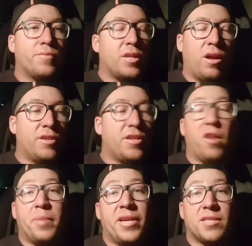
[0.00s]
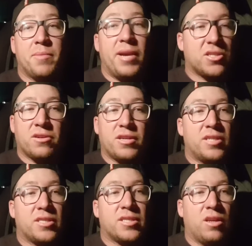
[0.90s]
you know, I've been to
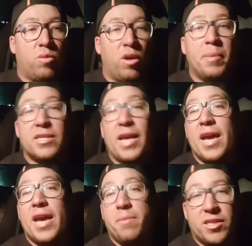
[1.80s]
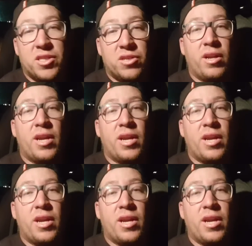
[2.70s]
Matsuris. Well, I've been to a Matsuri,